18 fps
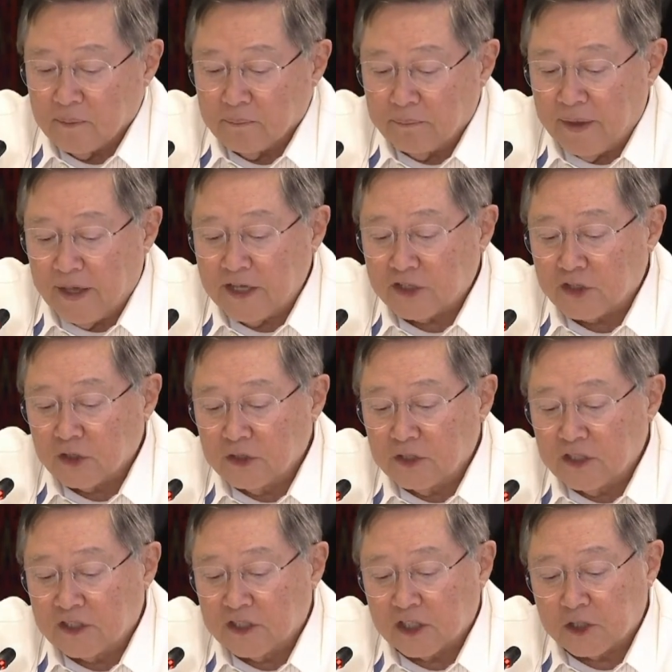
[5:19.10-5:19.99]
Based on
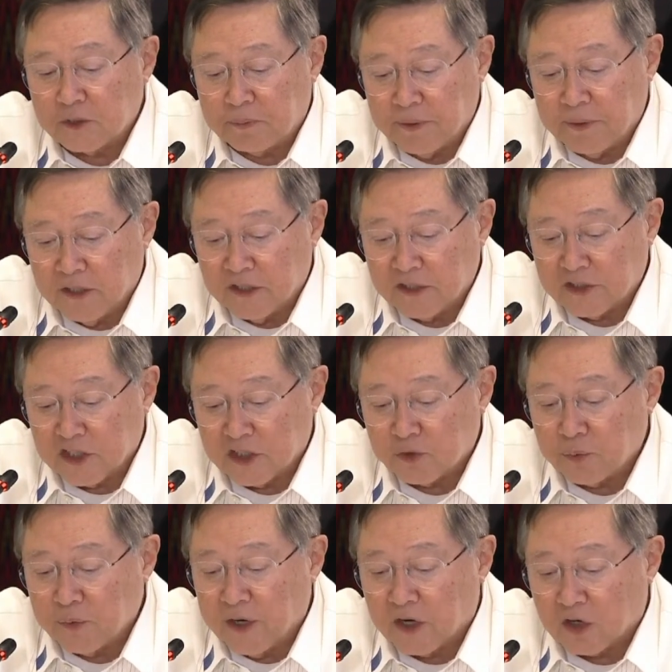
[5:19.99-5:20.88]
these
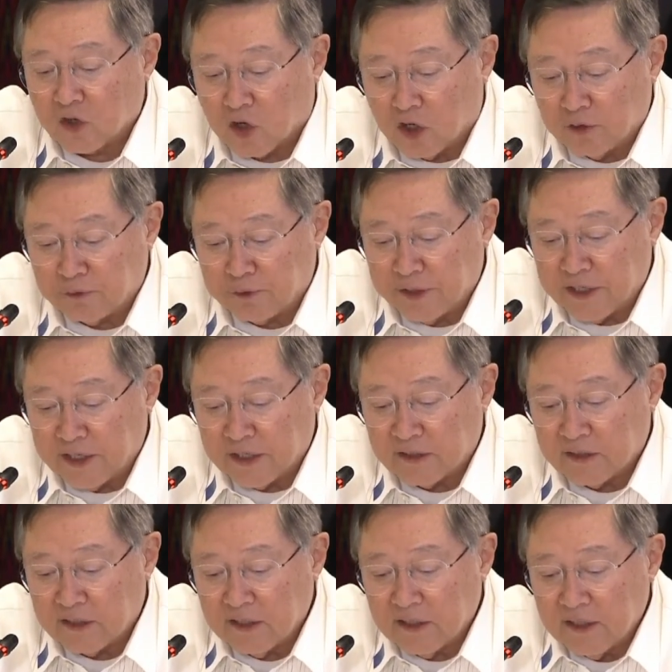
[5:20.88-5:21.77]
experiences, we are
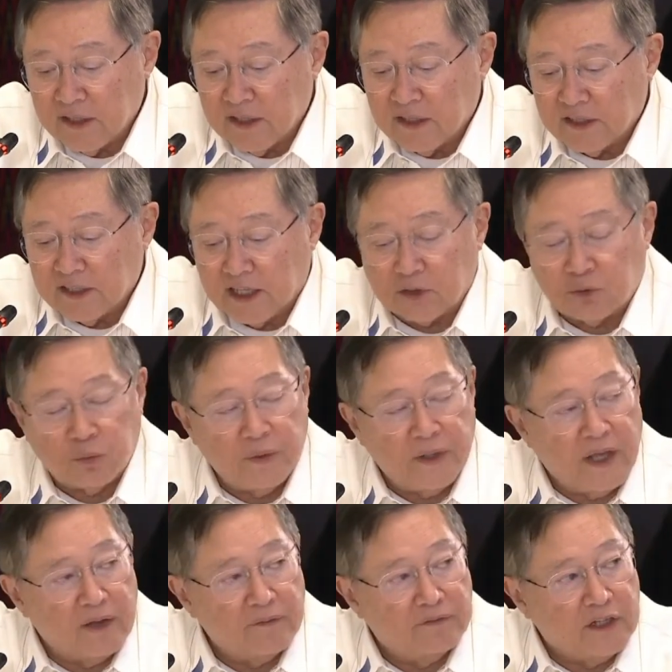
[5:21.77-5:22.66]
confident that
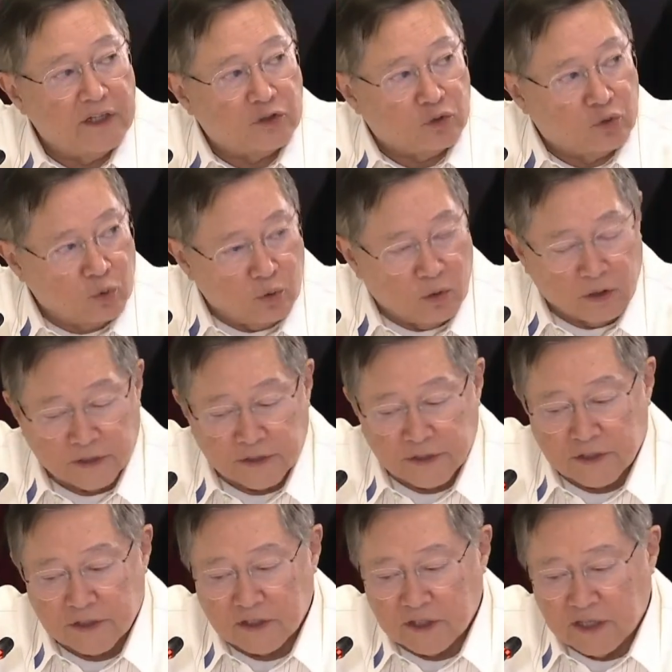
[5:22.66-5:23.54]
we have the
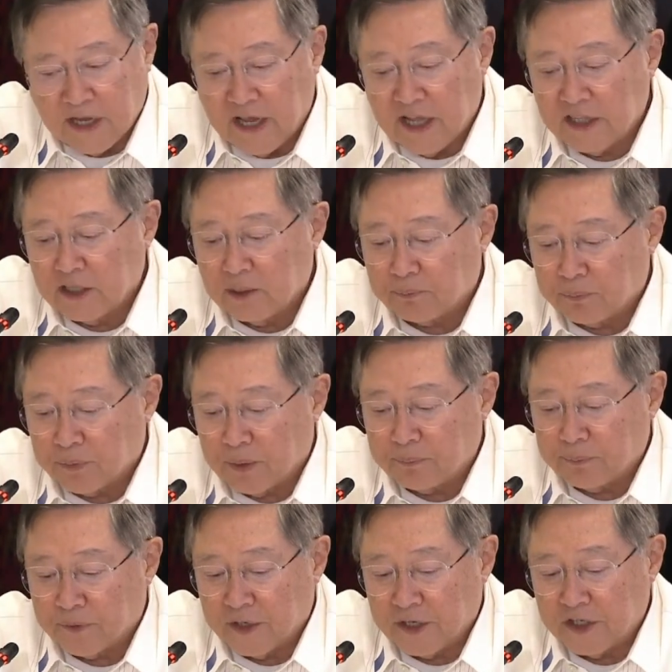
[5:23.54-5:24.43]
tools and the
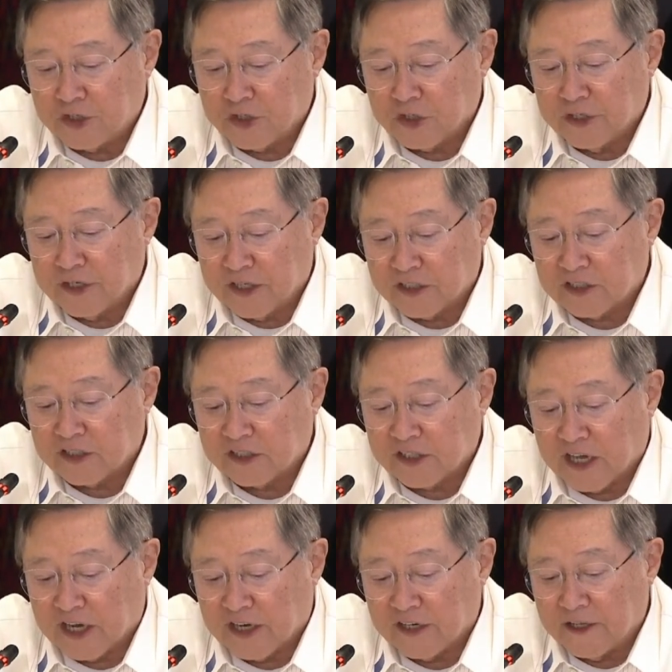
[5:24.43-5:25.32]
preparation
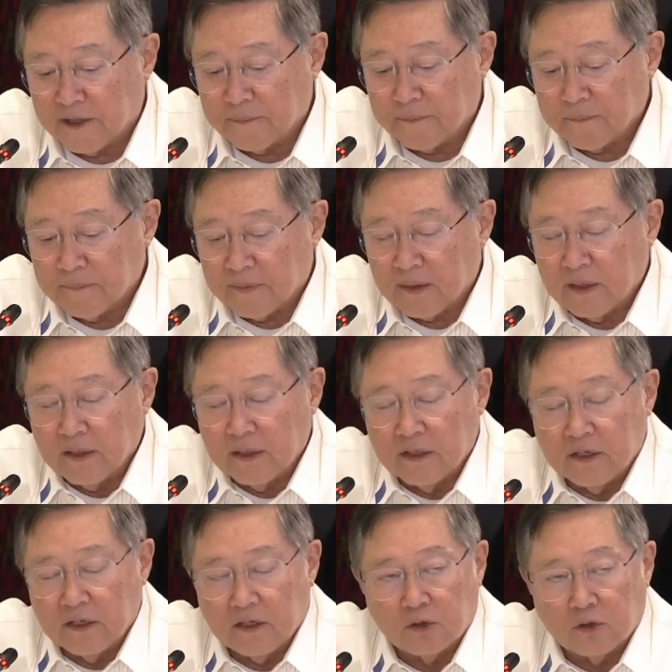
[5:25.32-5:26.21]
necessary
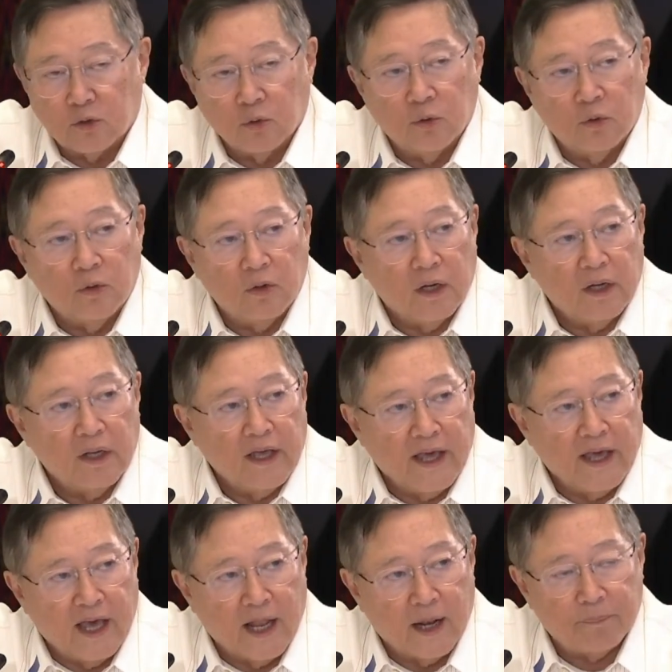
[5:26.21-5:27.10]
to
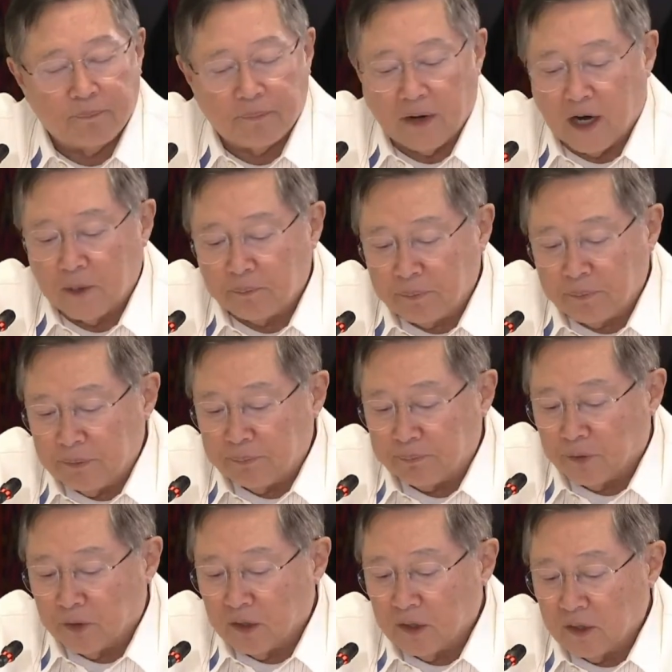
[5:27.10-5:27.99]
help our
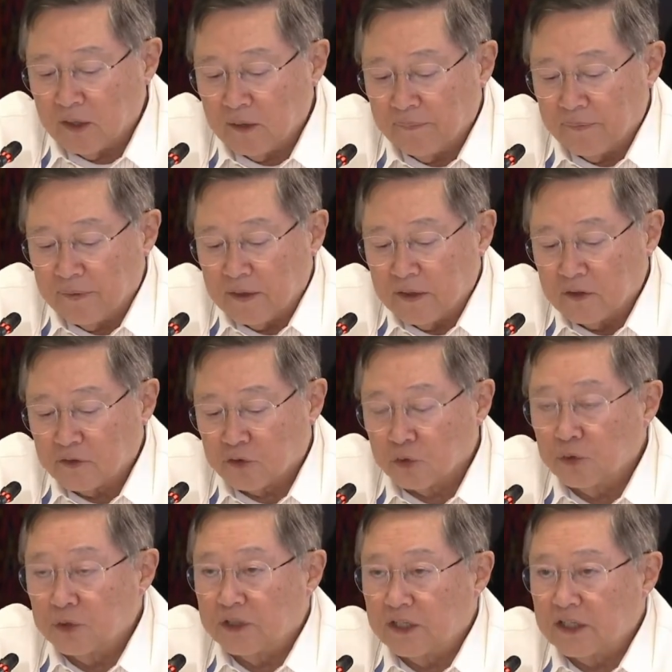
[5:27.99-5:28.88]
people
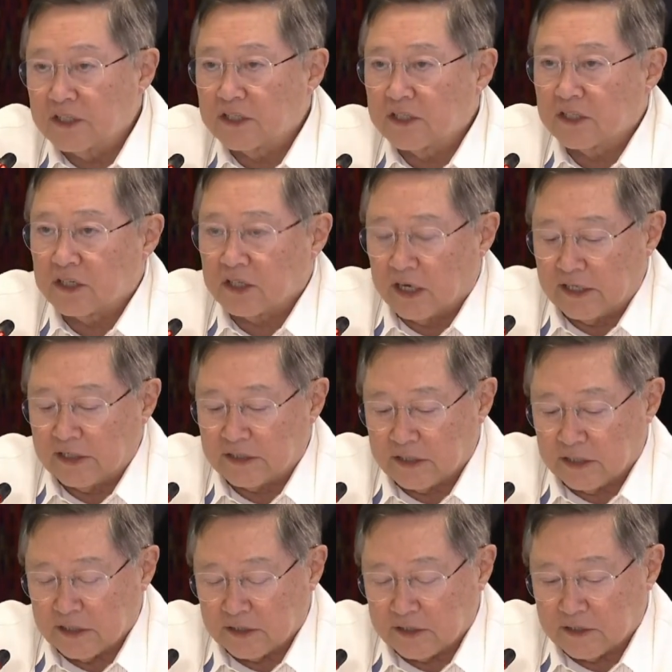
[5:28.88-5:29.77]
through this
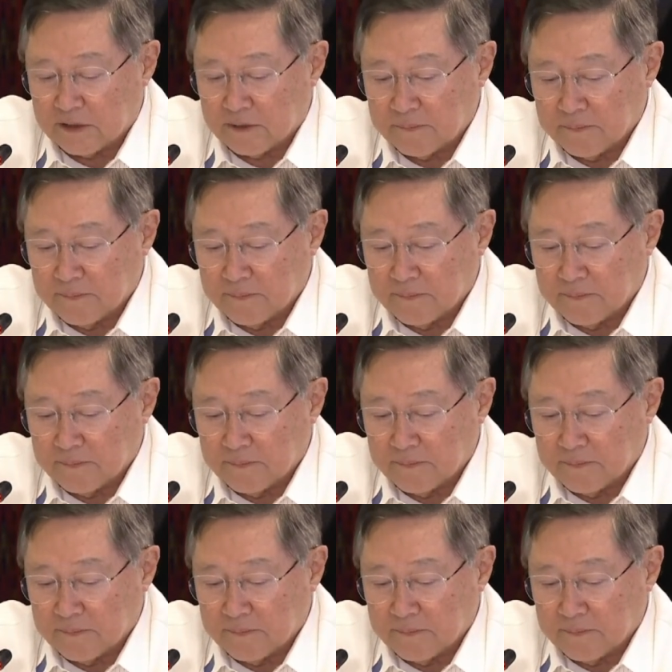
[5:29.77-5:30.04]
crisis.